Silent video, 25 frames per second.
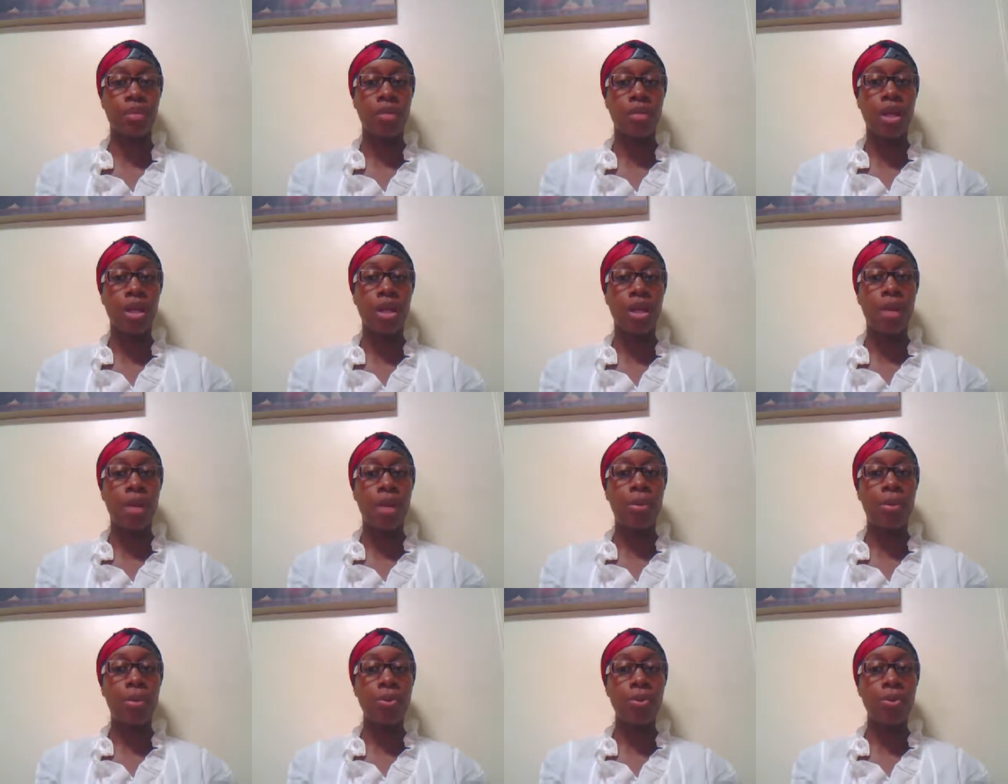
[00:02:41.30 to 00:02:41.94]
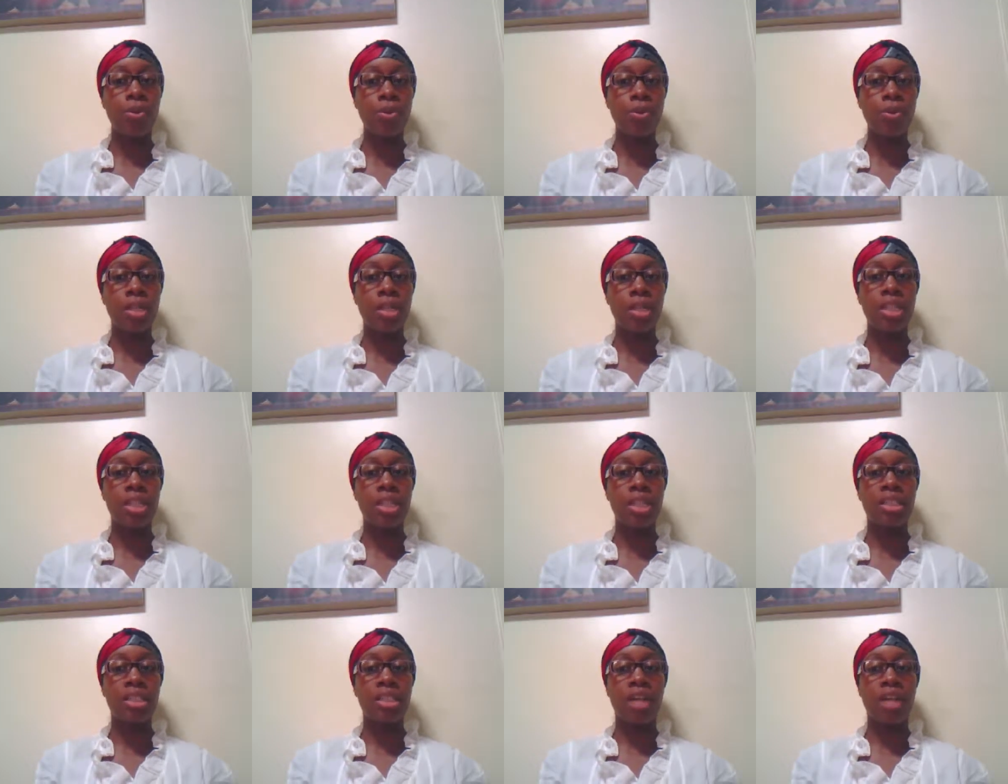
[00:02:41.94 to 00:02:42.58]
Baroque is an
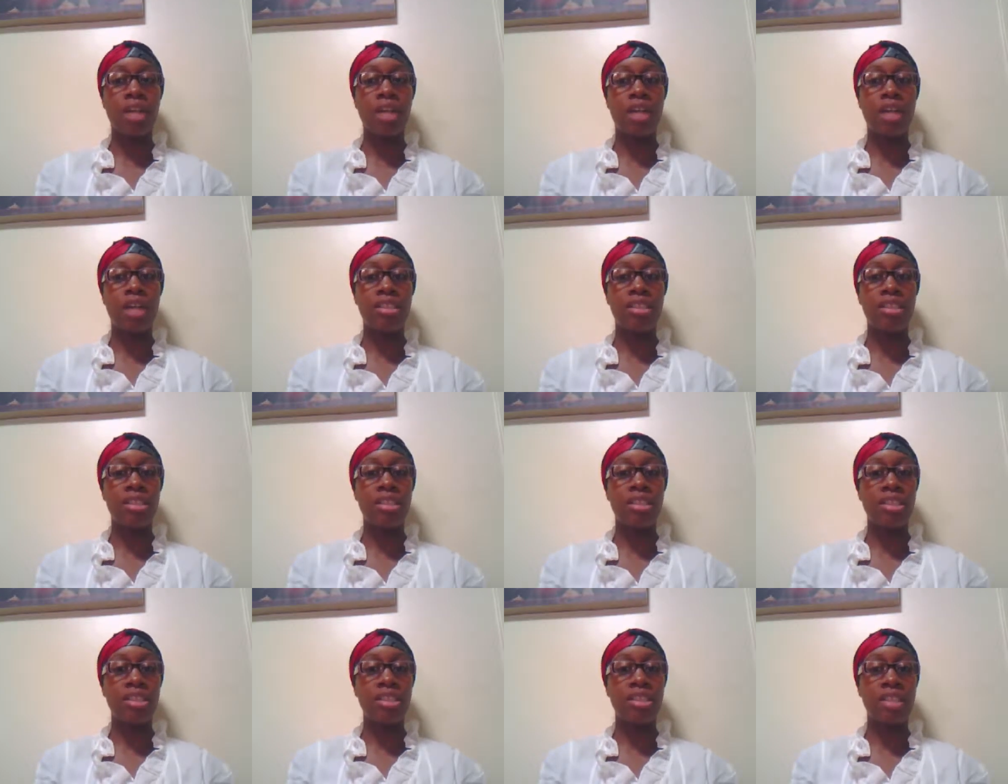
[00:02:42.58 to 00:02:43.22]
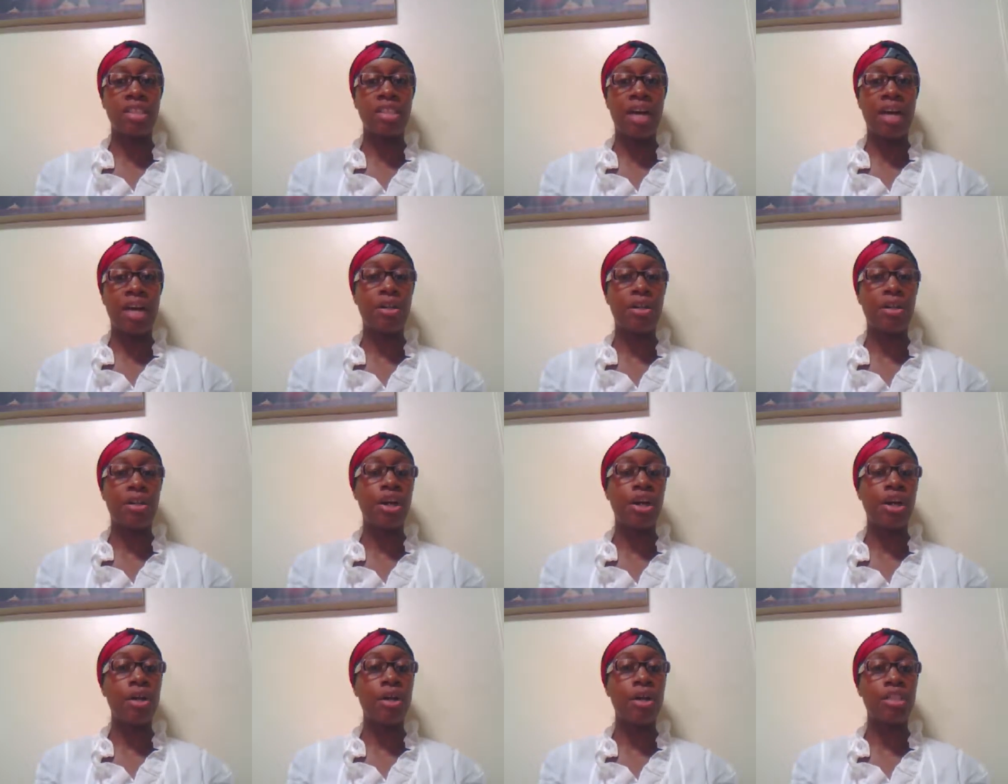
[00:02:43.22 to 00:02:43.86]
artistic style
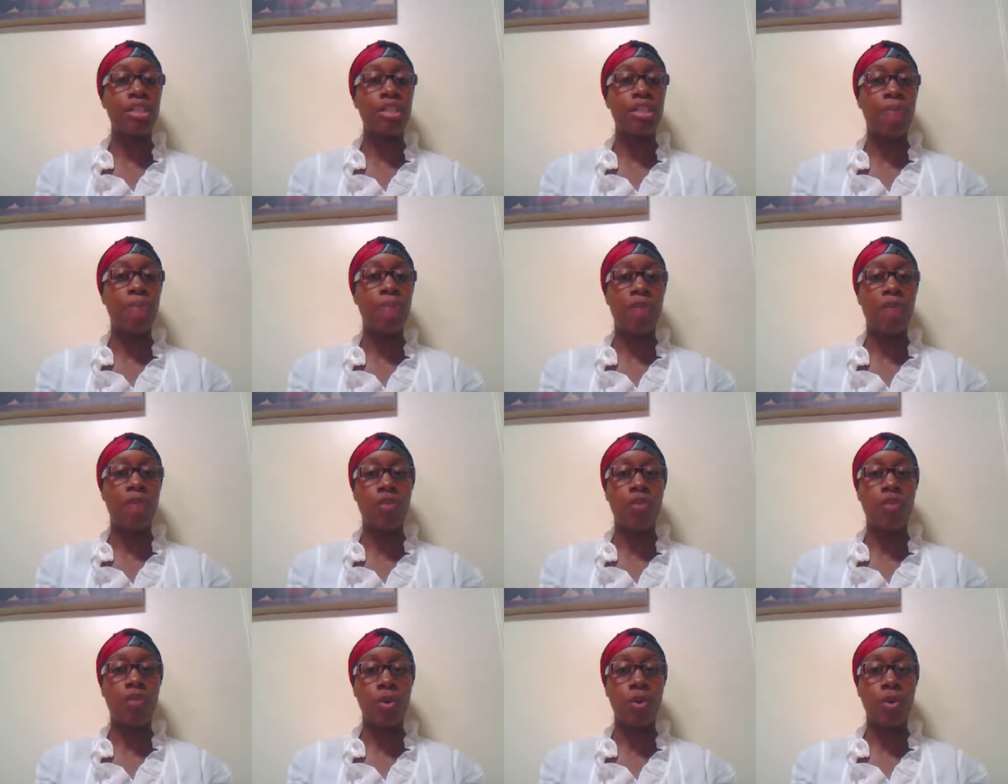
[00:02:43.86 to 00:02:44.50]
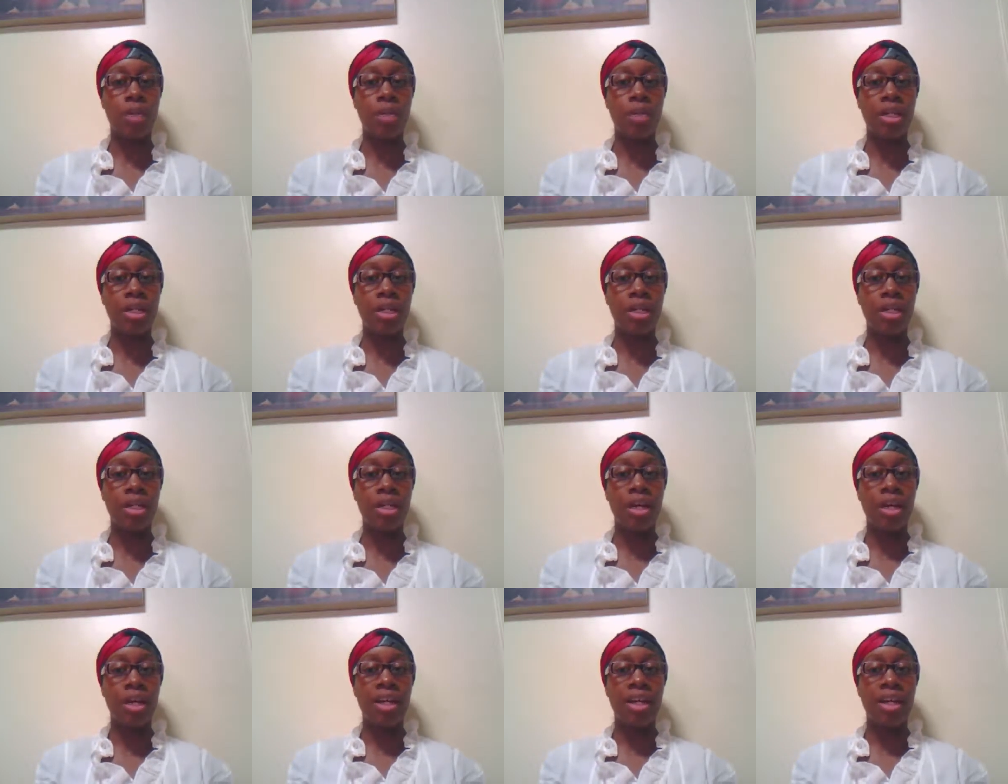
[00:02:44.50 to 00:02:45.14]
encouraged by Roman
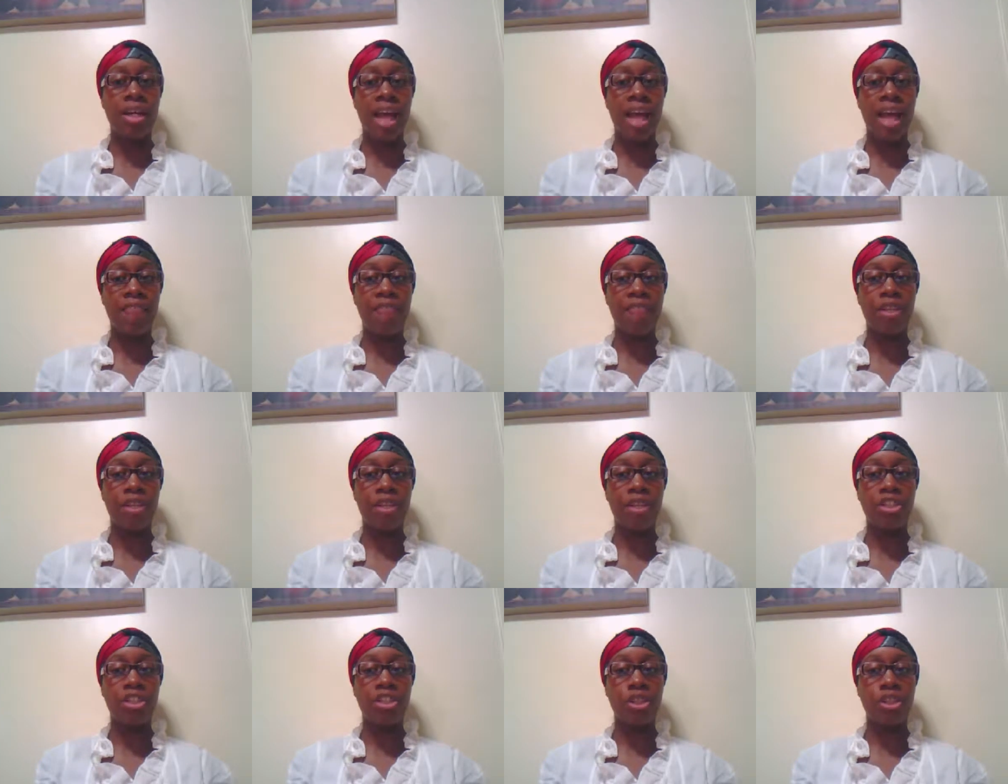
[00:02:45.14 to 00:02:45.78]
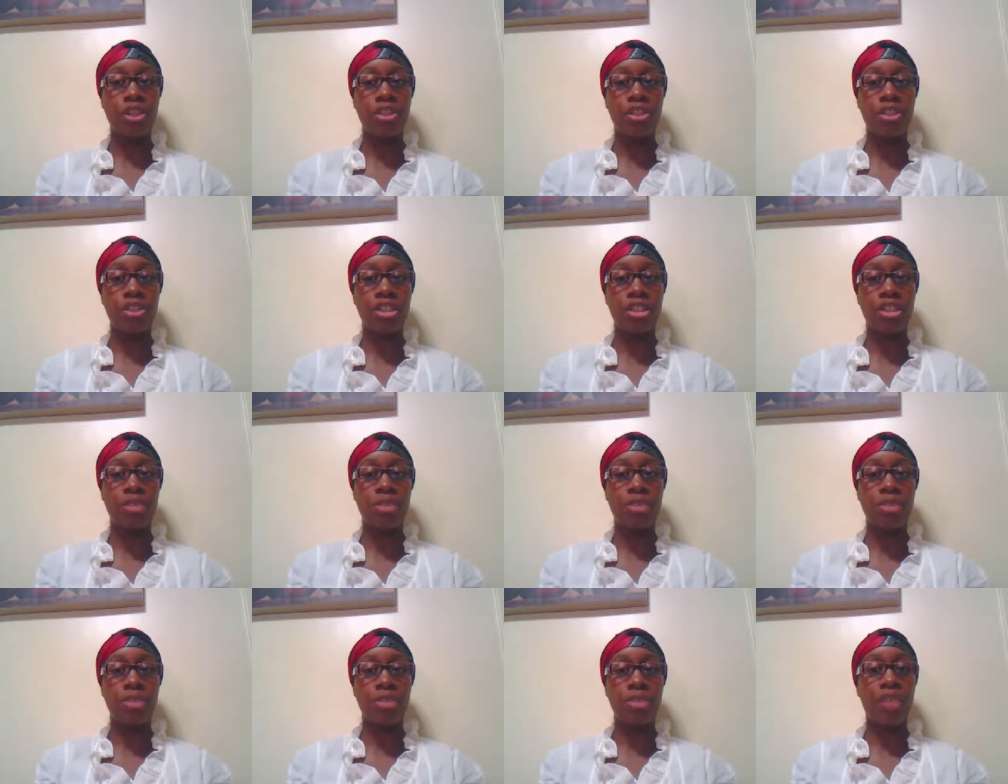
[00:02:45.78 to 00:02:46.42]
Catholic churches
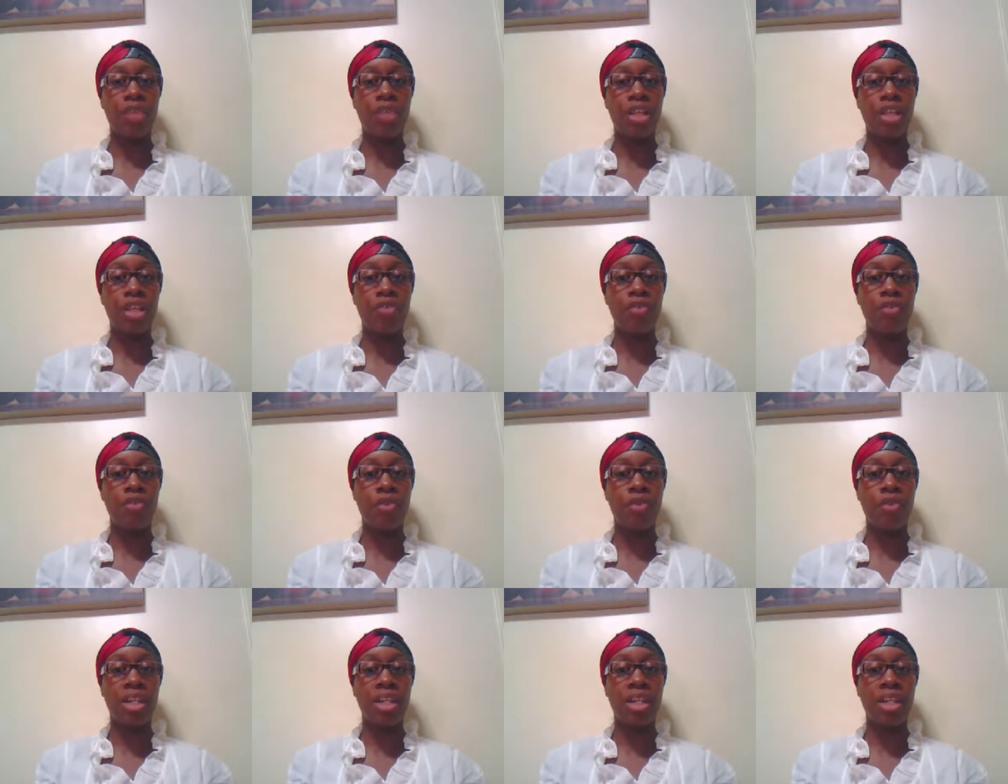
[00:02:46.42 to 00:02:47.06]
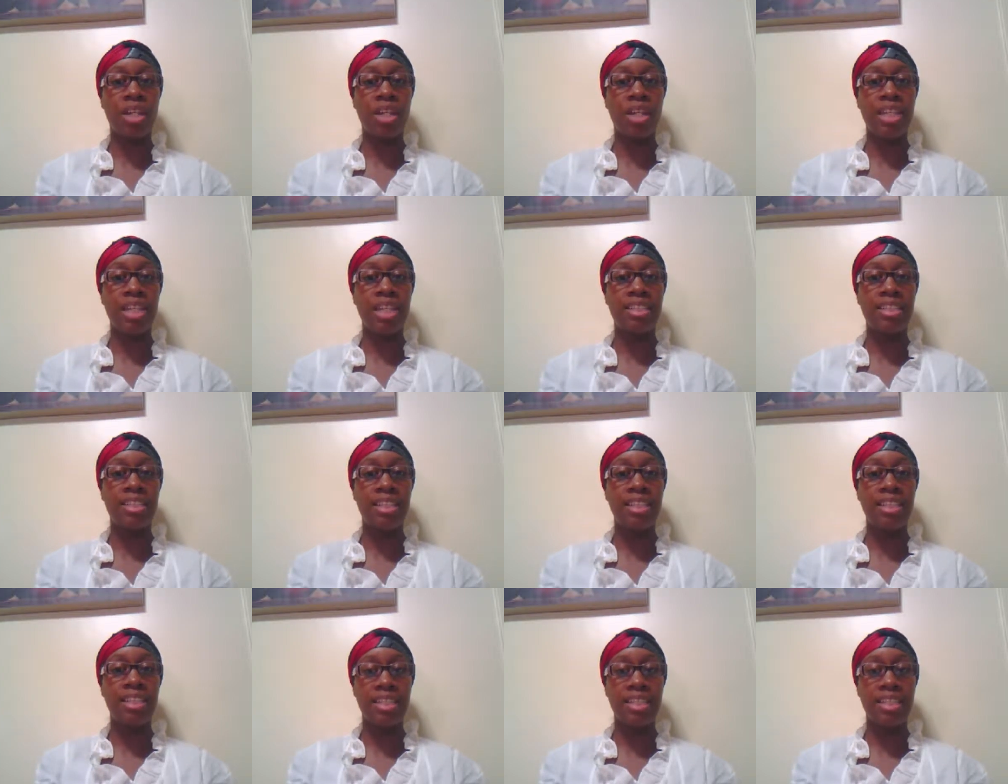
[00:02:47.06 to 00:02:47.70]
prevalent from the late
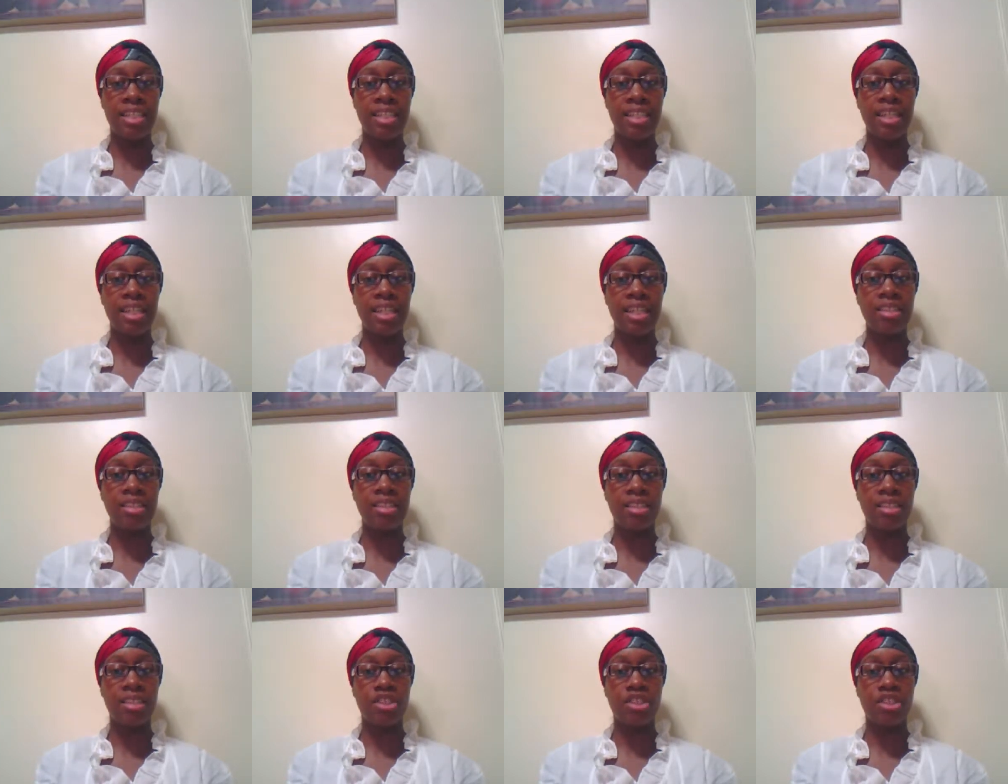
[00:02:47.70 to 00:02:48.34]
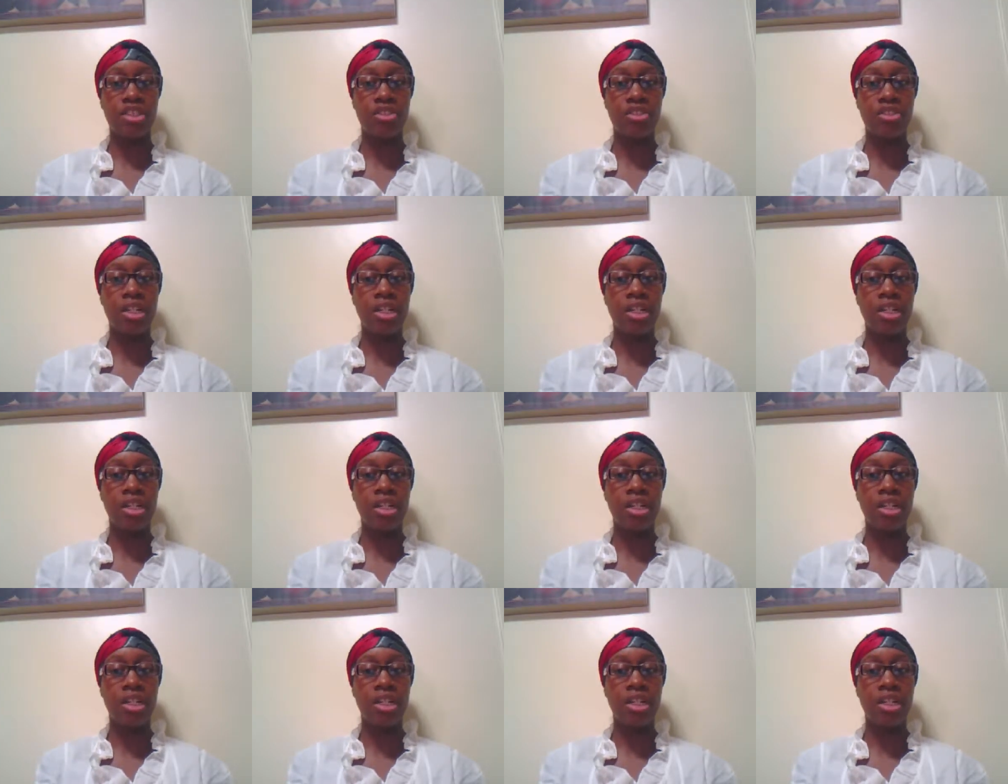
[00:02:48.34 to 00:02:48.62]
16th century